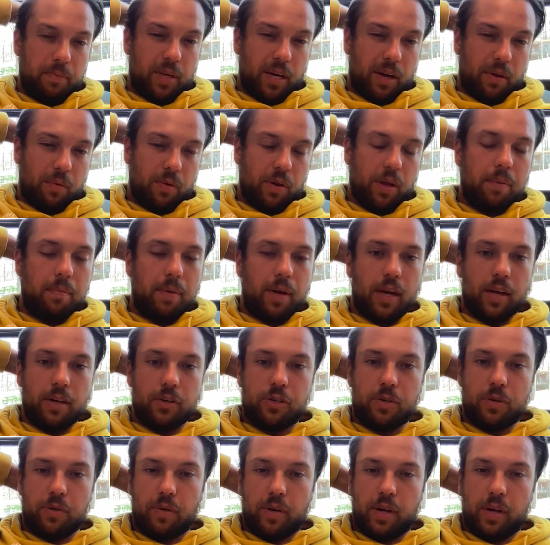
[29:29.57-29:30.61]
like a really big
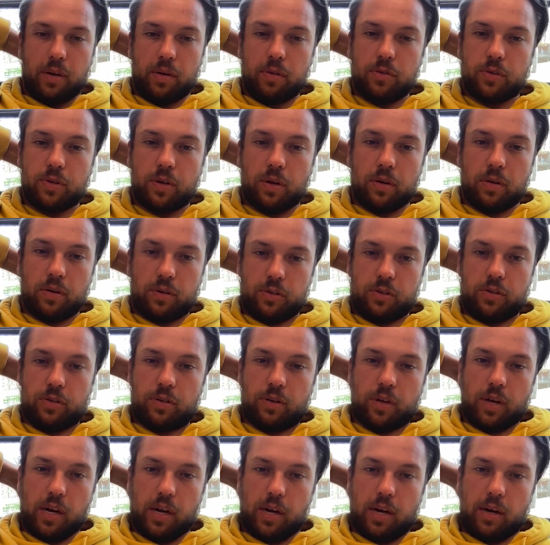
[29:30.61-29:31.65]
issue in Hillsong's
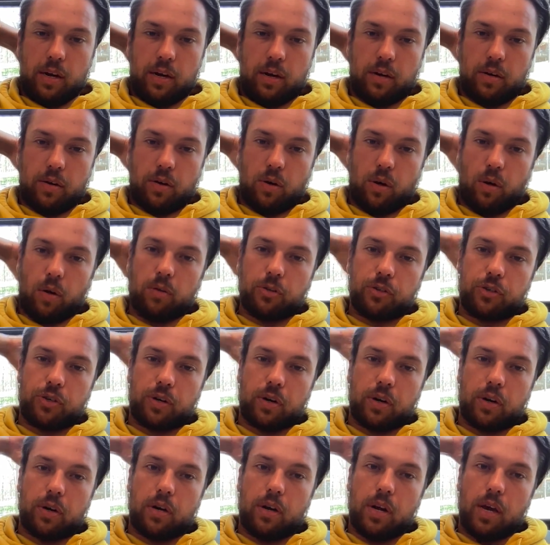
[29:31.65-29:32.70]
uh,
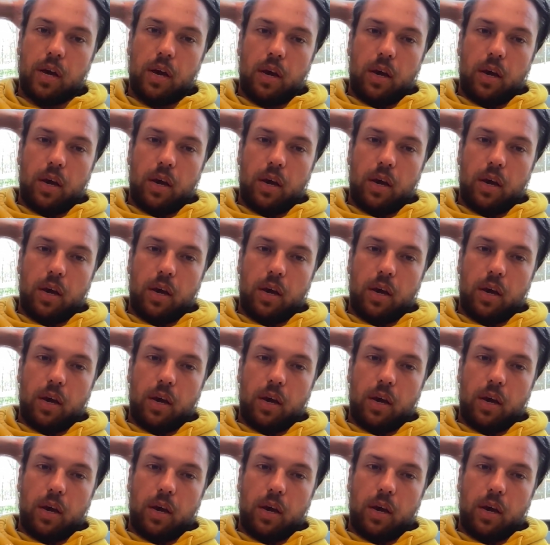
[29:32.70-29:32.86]
culture.